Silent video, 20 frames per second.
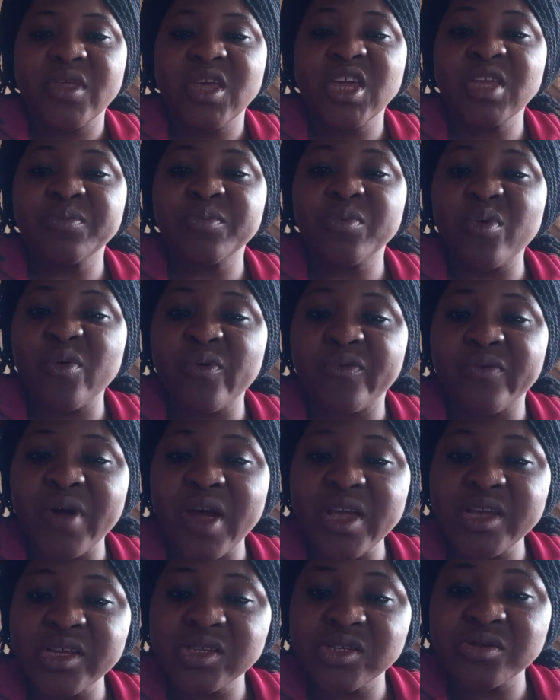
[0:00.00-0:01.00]
It
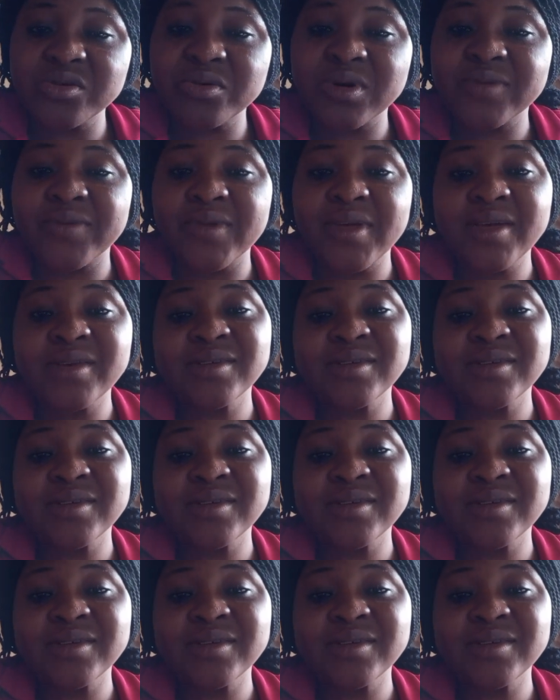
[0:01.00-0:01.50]
provides you with